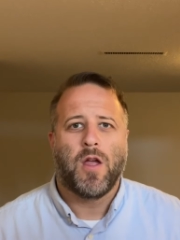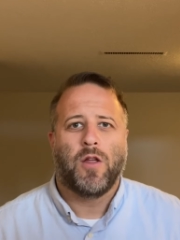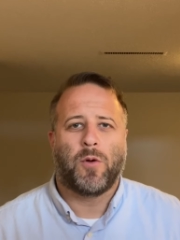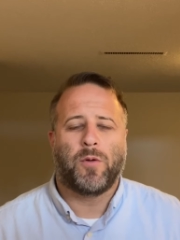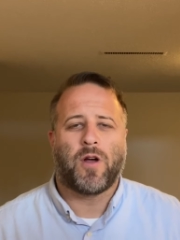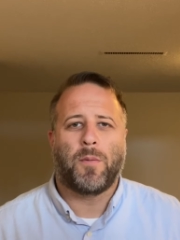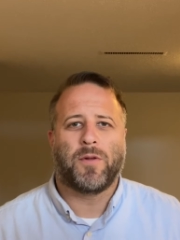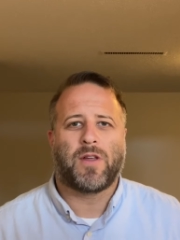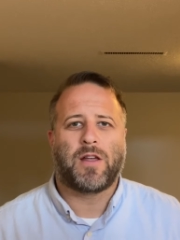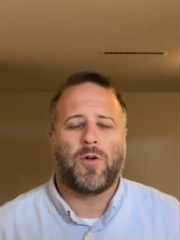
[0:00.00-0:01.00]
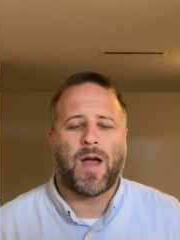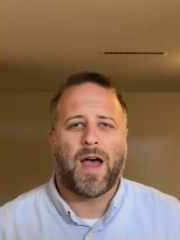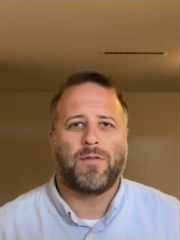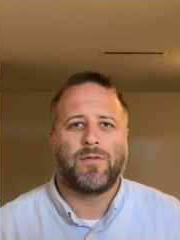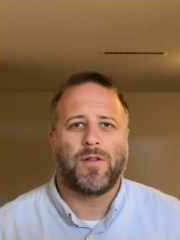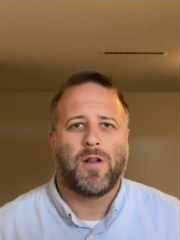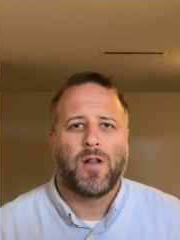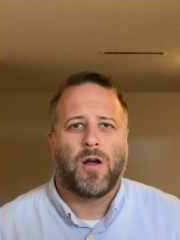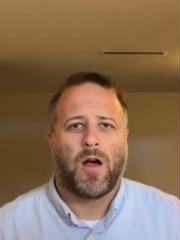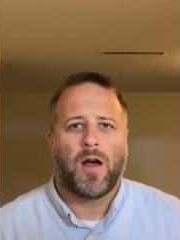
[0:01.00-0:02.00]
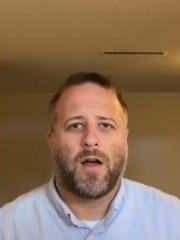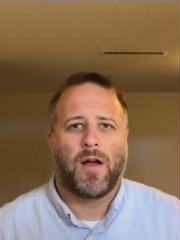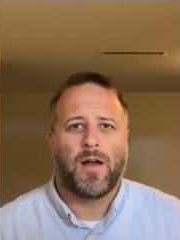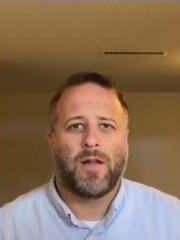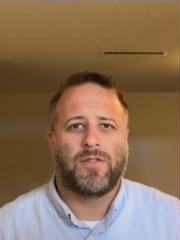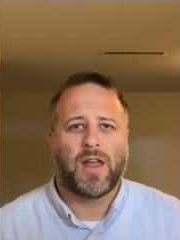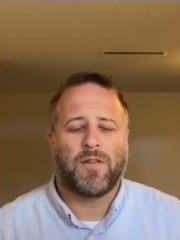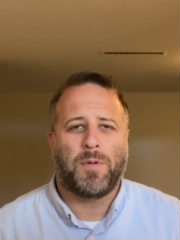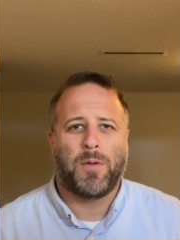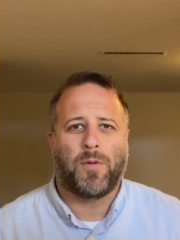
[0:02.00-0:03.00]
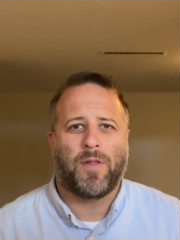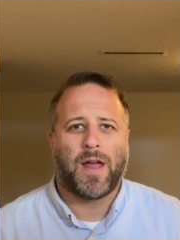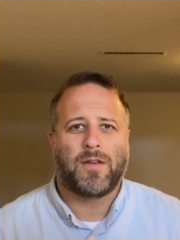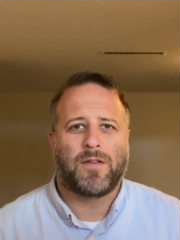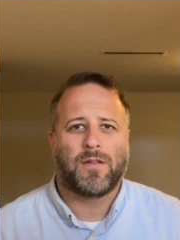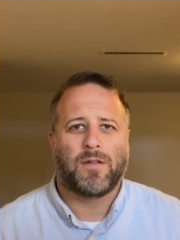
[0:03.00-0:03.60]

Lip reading: So it's almost like you have a set of people that